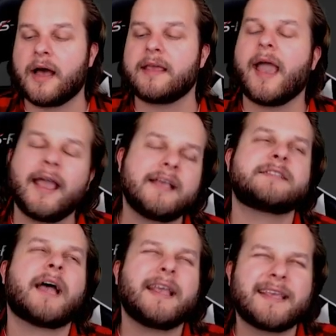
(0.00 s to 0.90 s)
Uh, yeah, I
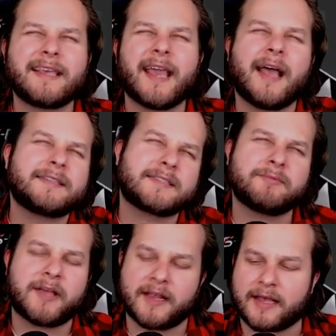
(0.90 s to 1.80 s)
guess I guess
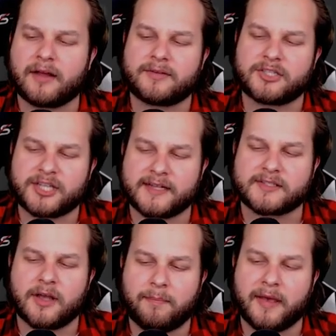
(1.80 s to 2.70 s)
we can count the
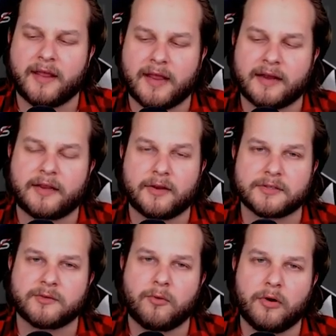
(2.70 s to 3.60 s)
chainsaw bayonet and
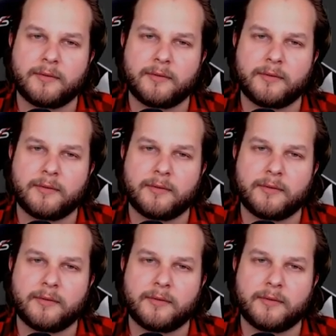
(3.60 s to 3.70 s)
Gears of War.